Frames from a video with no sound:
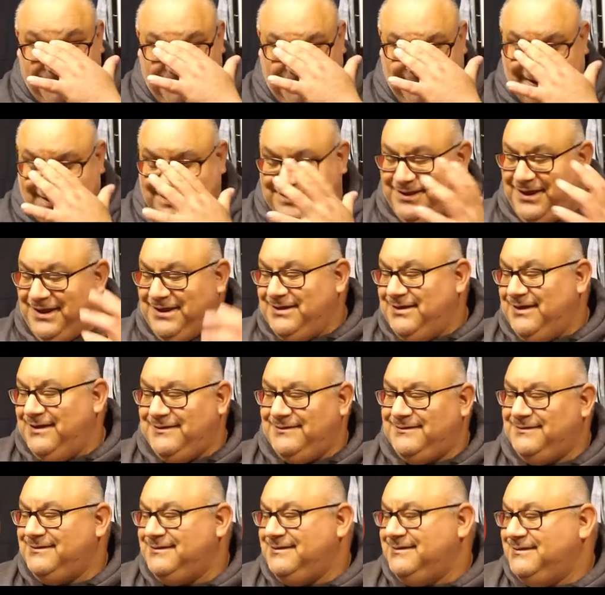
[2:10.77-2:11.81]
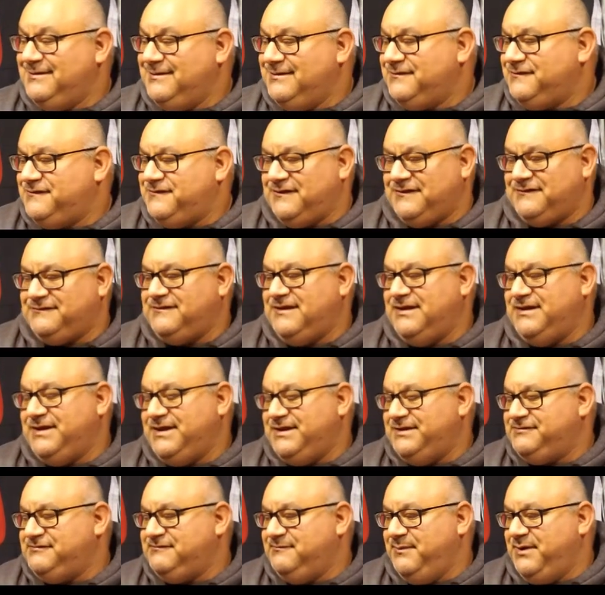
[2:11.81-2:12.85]
to get a
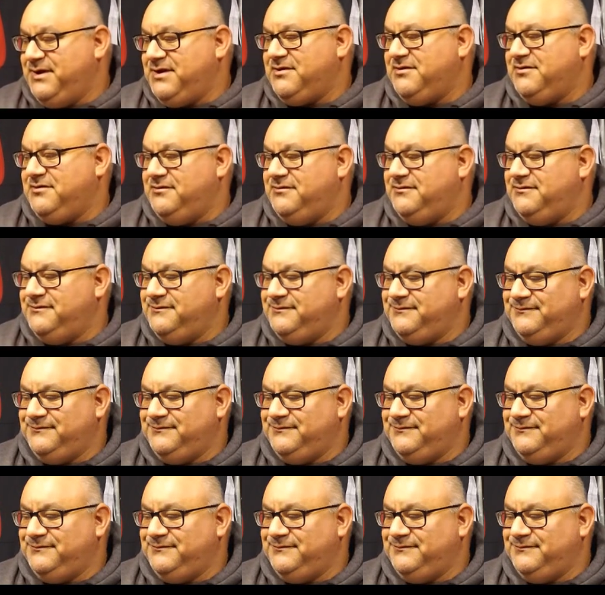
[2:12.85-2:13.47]
16-inch uh, barrel